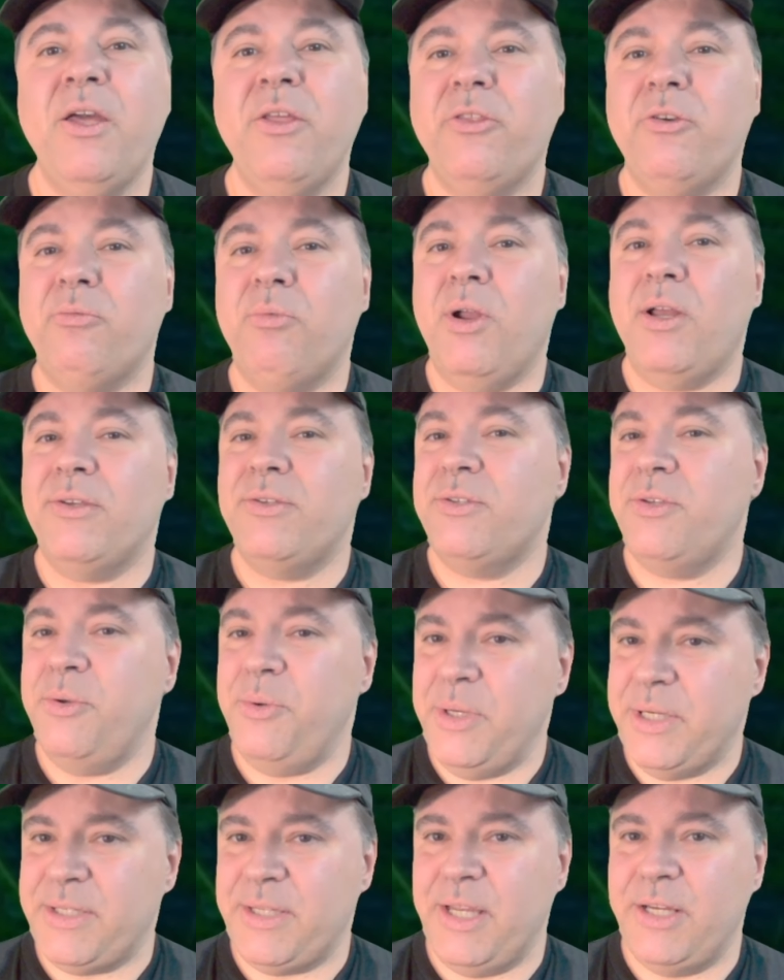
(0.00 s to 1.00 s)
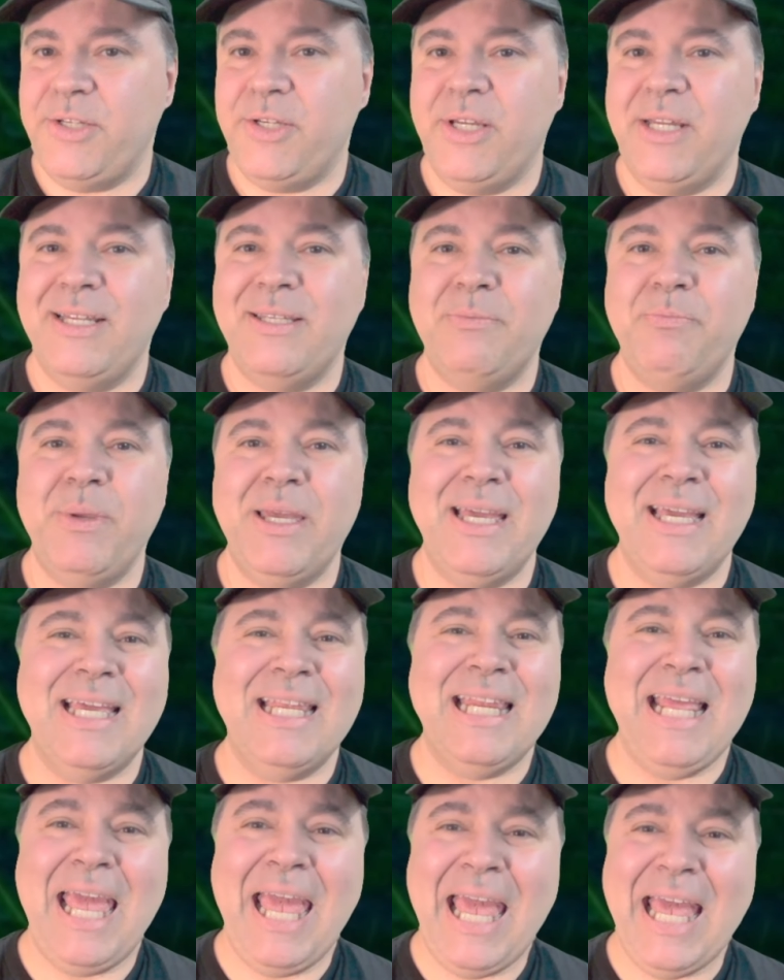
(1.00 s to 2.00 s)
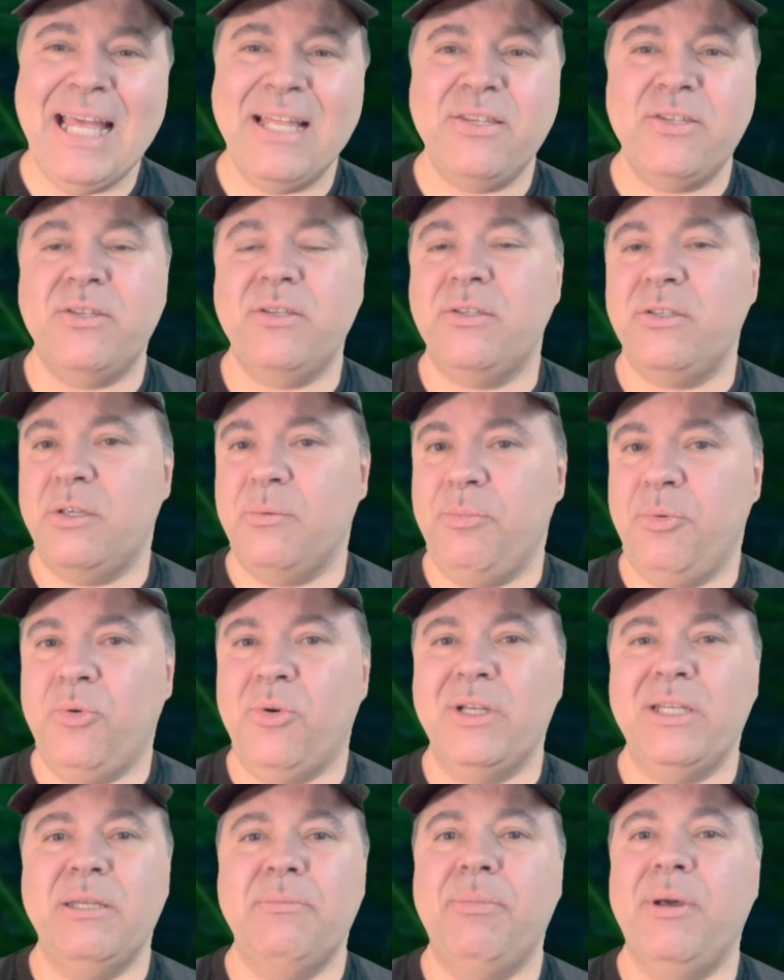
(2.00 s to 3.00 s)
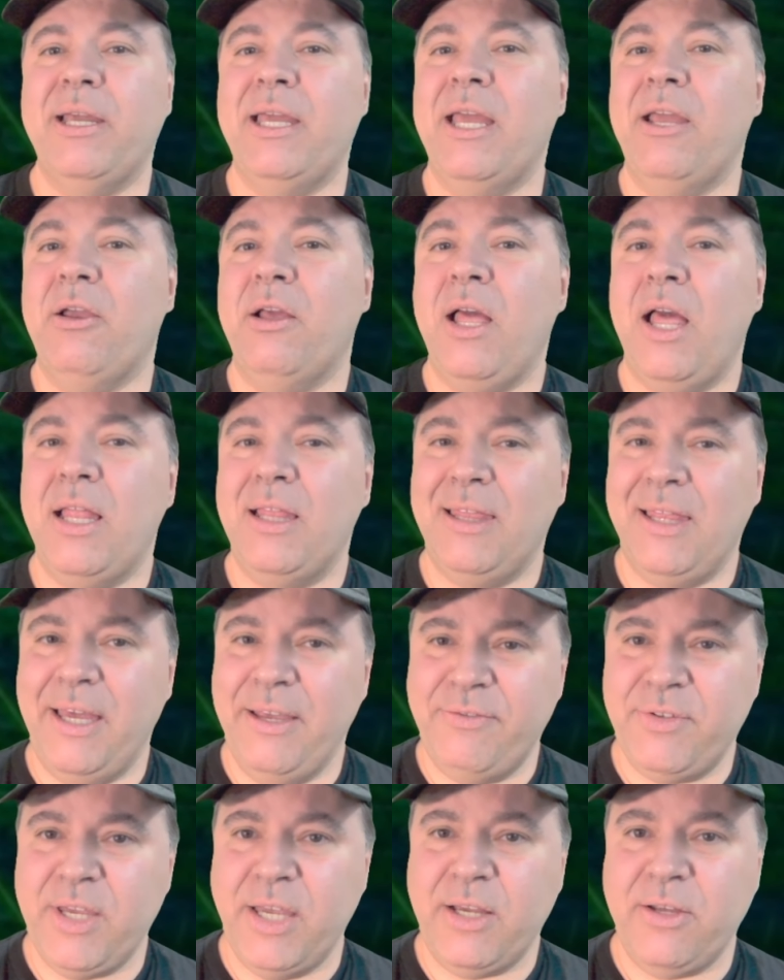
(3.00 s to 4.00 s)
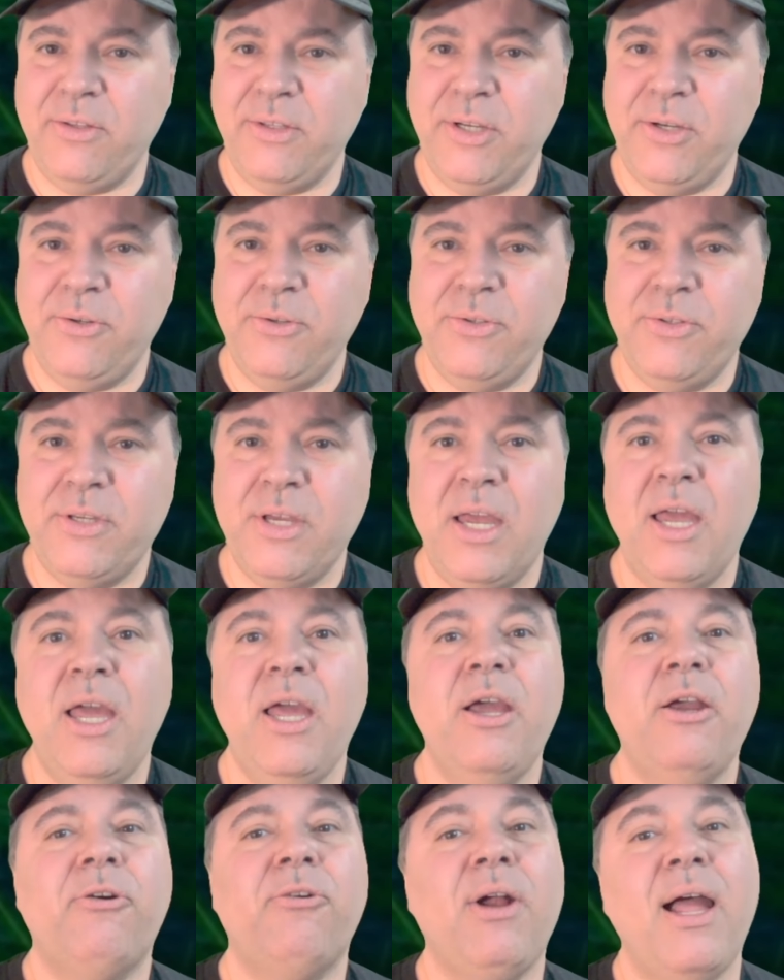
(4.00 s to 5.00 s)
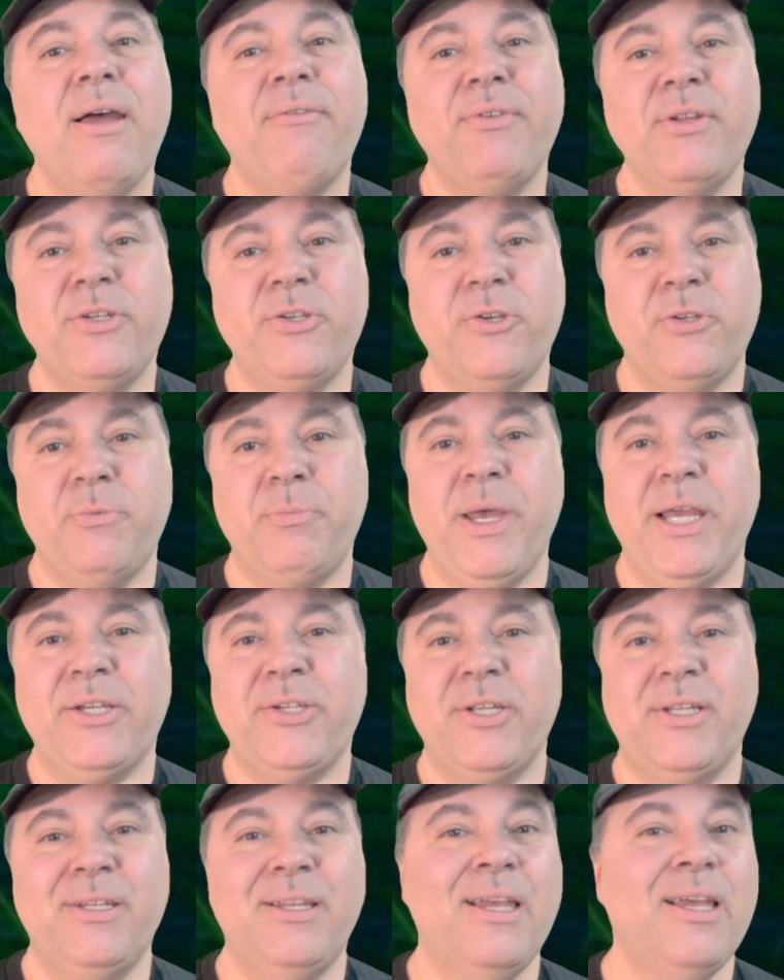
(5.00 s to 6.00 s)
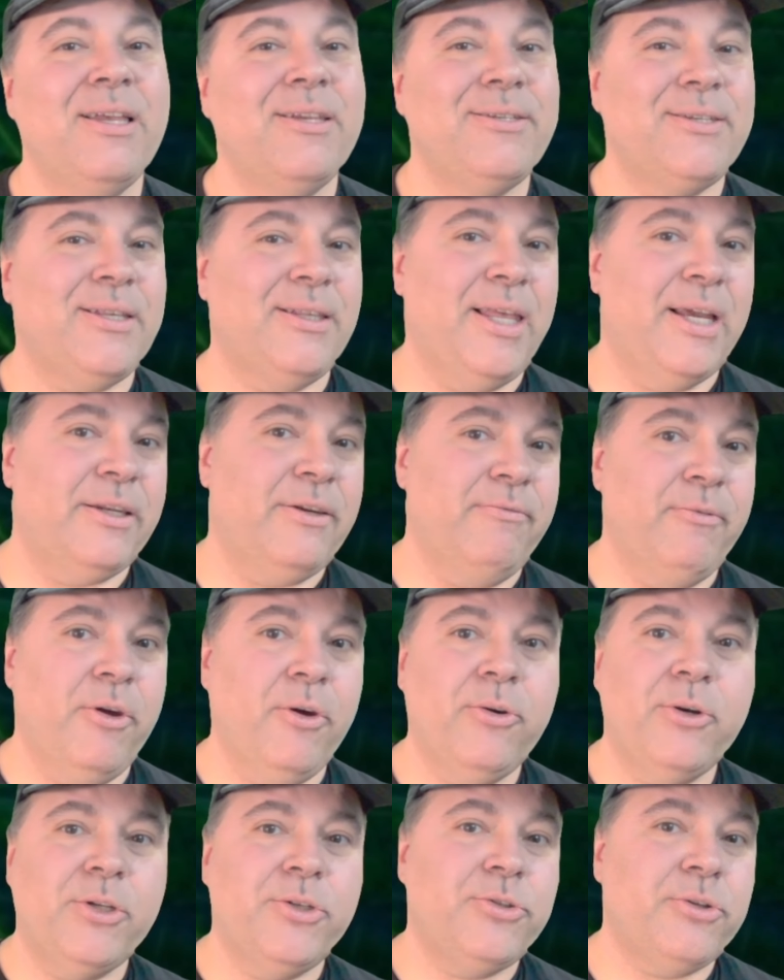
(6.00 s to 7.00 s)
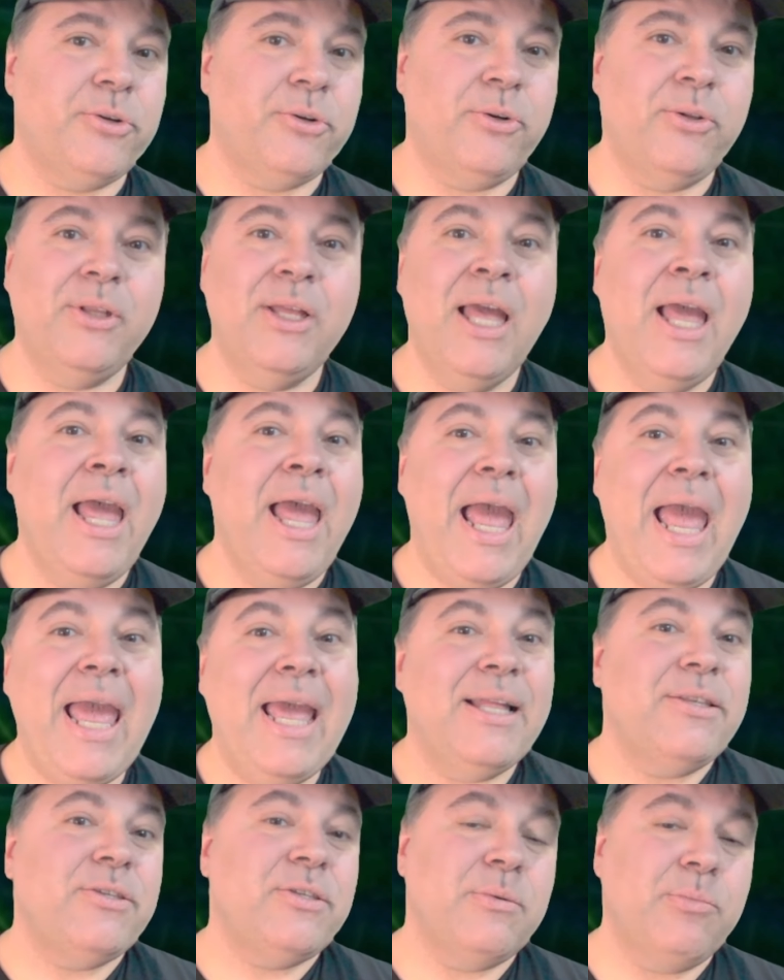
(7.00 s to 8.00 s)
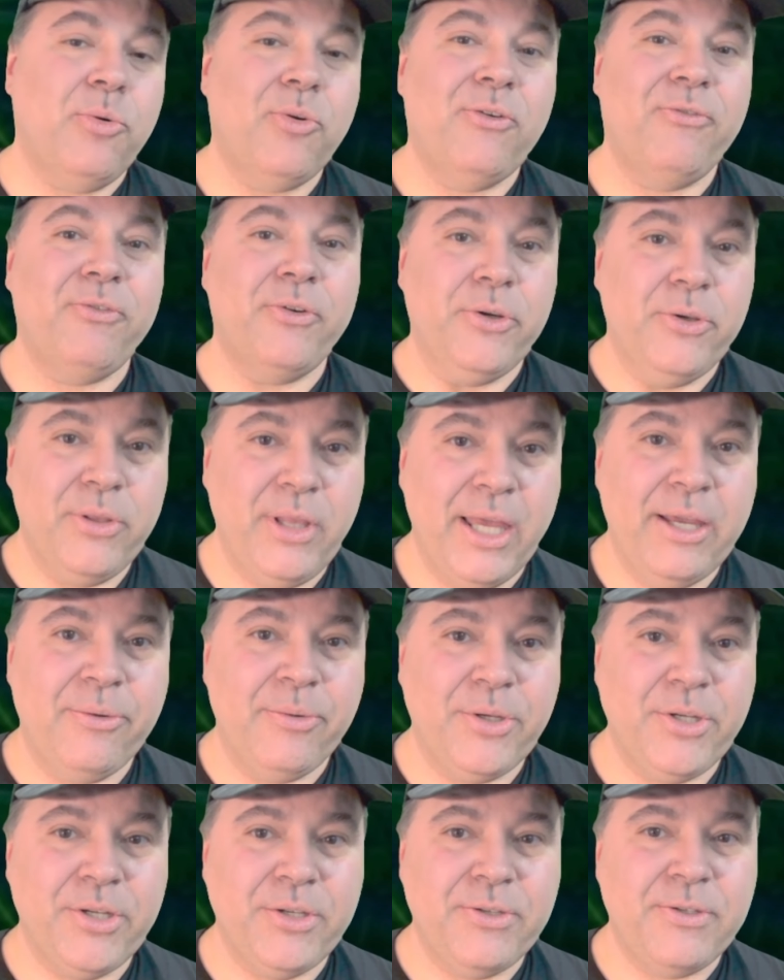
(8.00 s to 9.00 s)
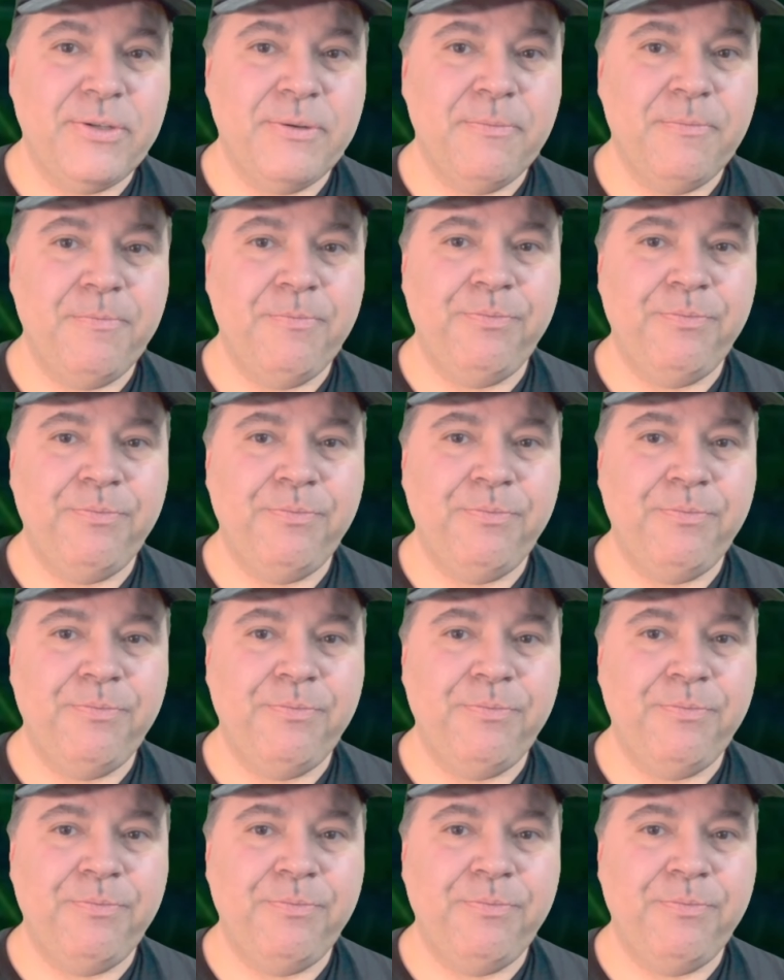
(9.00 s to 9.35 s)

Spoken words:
The ROS2 extension is being enhanced to support debugging lifecycle nodes, graph introspection, selective node control, and support for new languages.